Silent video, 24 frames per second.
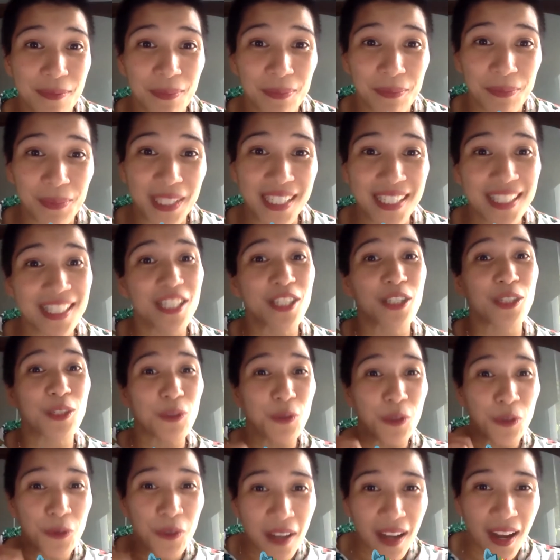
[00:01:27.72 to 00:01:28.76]
please
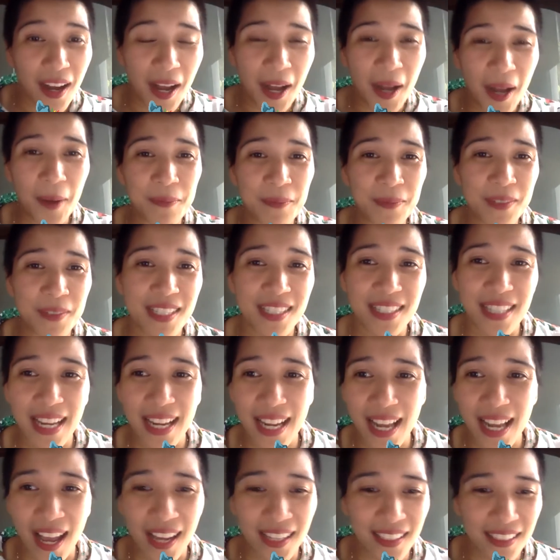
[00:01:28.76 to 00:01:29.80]
do stay
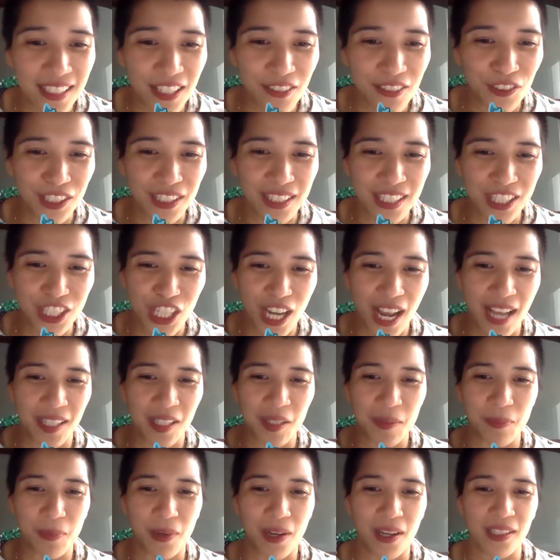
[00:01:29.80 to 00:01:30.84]
active on the chat
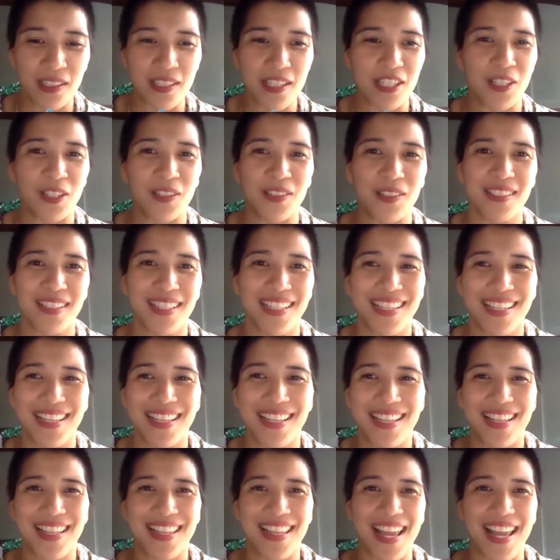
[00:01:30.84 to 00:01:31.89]
box. No?
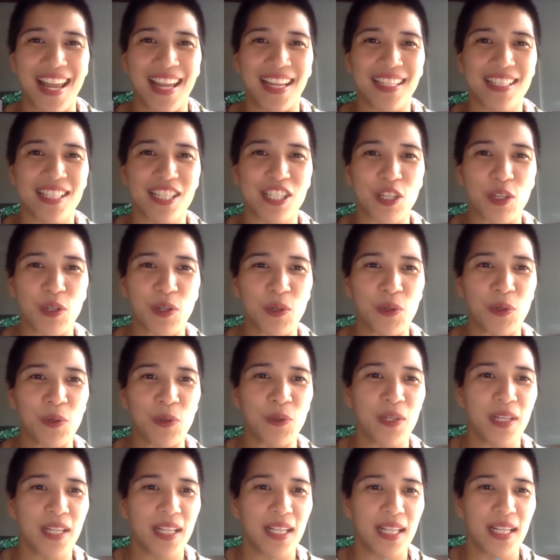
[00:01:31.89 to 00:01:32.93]
Thanks.
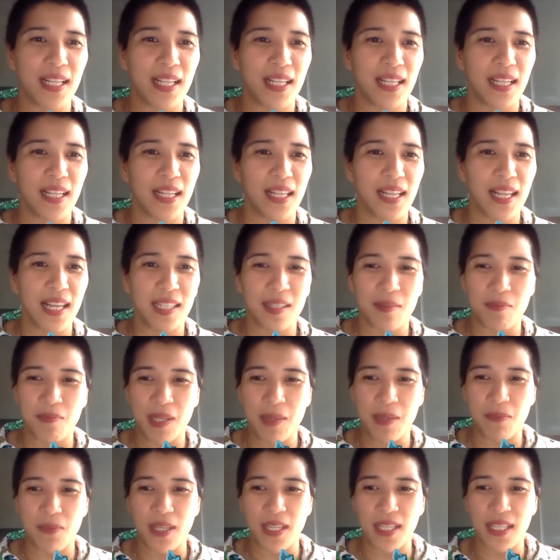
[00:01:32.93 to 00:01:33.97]
So let
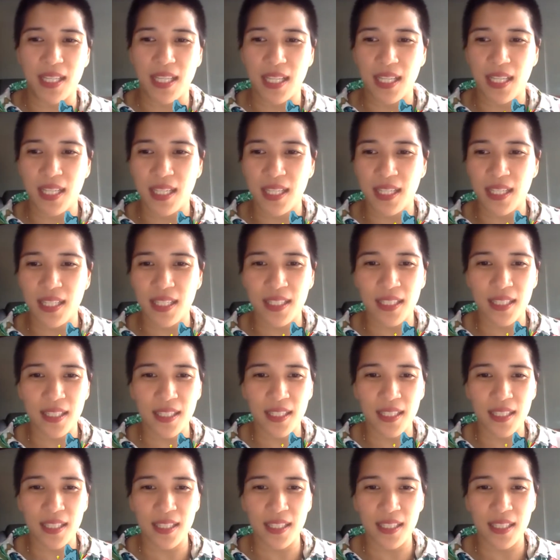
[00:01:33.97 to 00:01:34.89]
me begin.